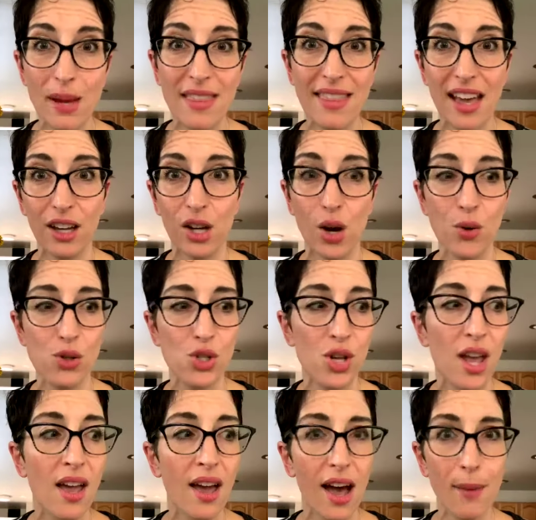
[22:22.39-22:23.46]
been that coach
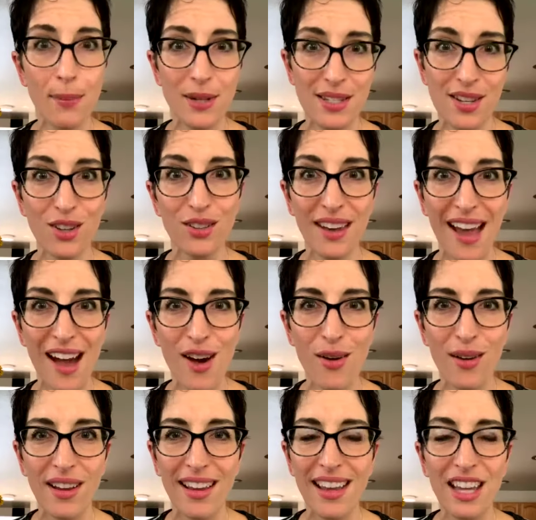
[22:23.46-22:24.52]
up until
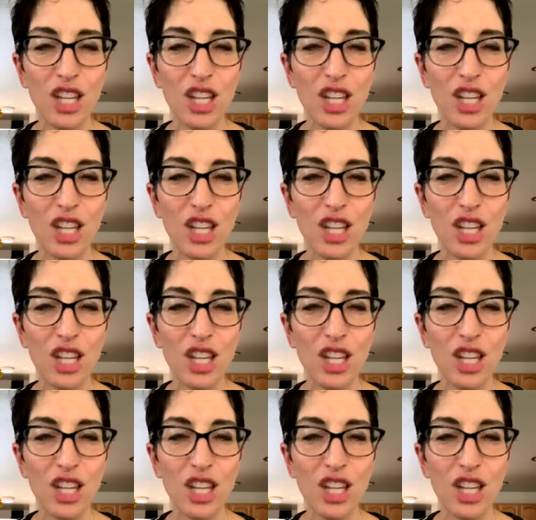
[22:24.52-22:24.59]
now,